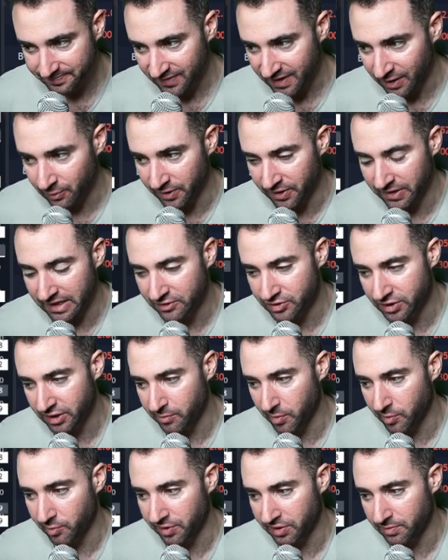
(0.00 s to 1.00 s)
we could actually
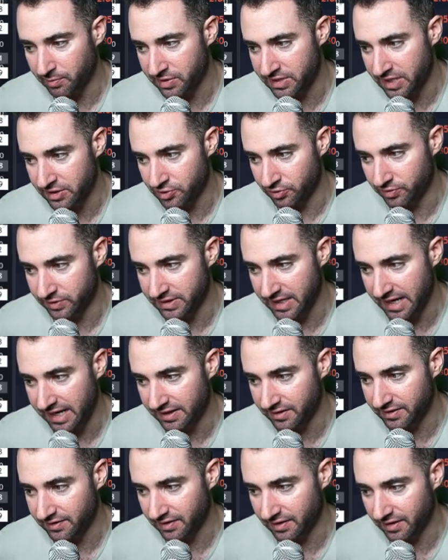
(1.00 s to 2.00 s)
come up with potential
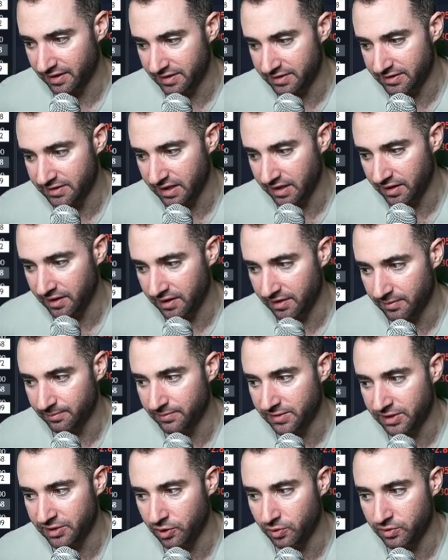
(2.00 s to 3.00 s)
dates,
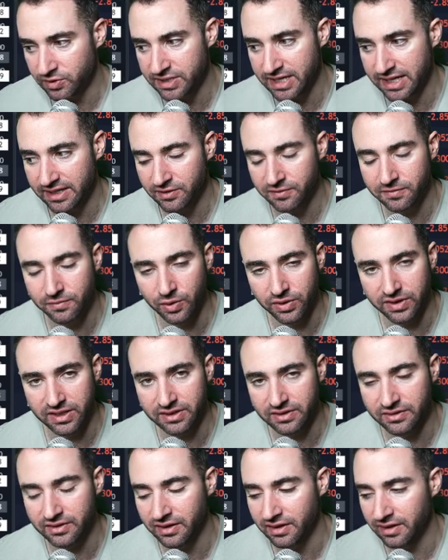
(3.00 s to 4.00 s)
you know, dates for
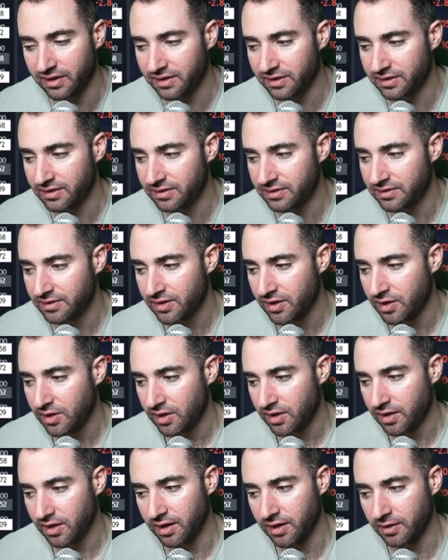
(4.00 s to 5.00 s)
these.
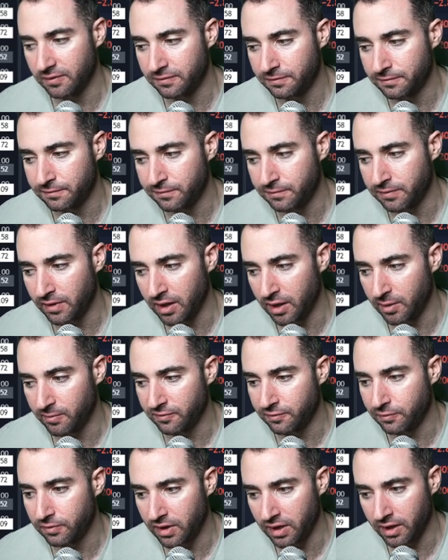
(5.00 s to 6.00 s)

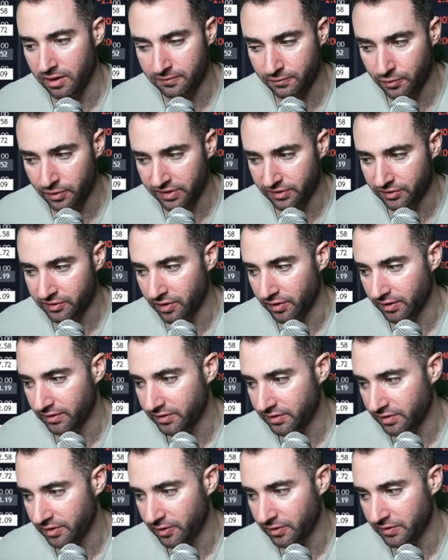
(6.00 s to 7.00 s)
For these
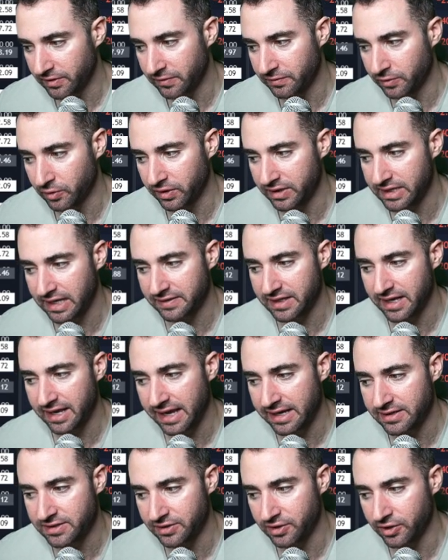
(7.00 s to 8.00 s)
targets, you know, if you're looking at that
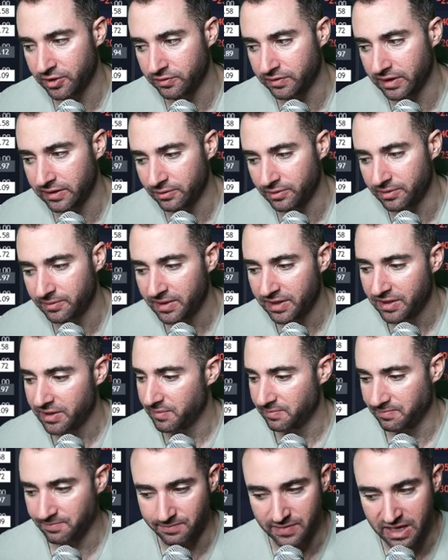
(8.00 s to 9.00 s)
1800 level,
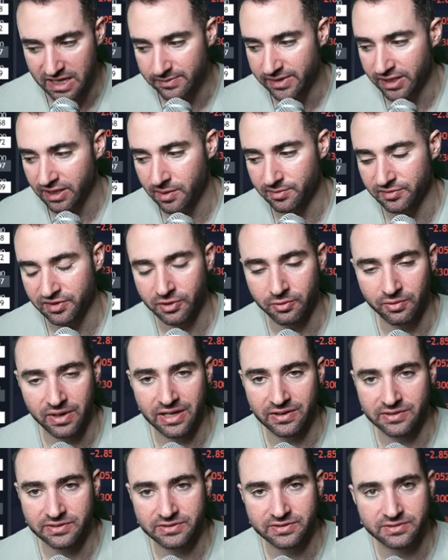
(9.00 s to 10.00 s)
maybe it comes in
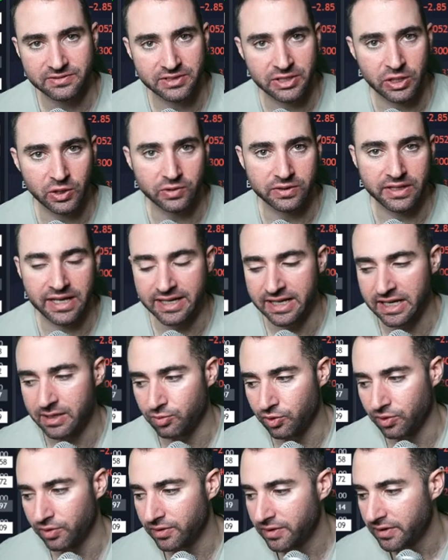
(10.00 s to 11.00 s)
around, you know, late
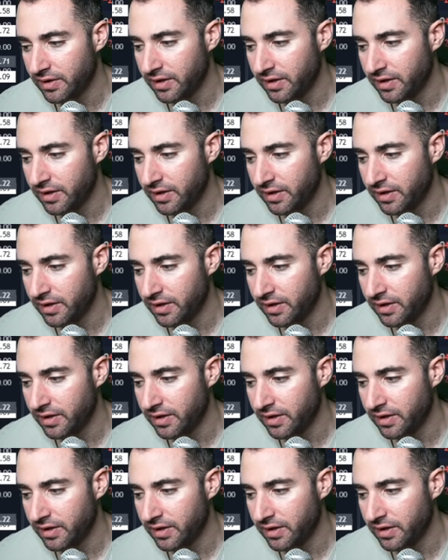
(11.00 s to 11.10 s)
April.